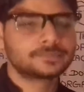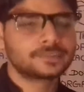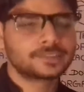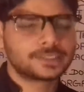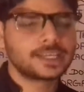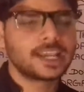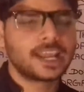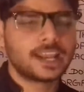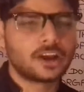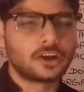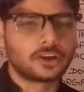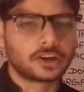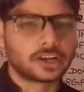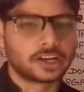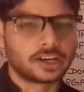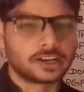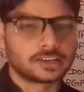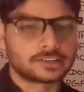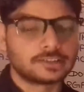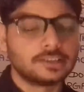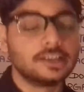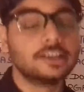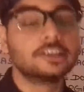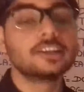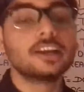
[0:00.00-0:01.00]
cell
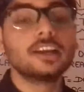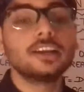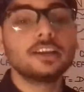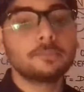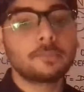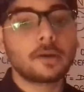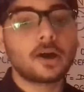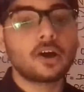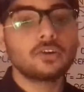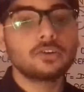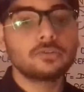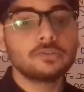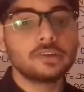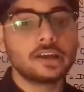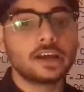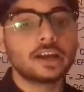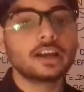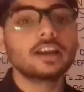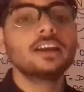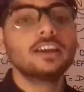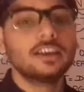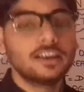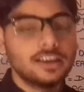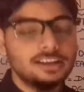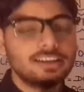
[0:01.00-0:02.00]
organelles. Literally found
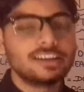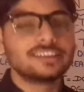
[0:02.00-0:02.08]
where?